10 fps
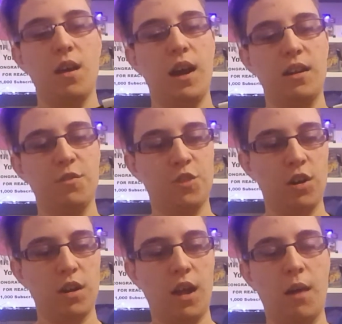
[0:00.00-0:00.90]
and you've
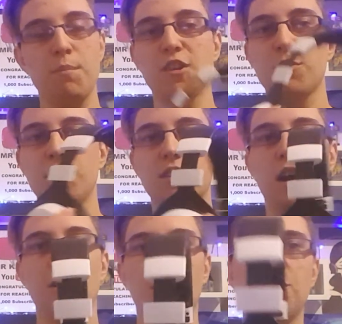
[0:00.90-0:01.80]
got measurements.
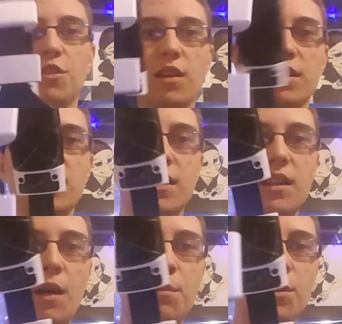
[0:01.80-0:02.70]
I don't know if you guys can see that,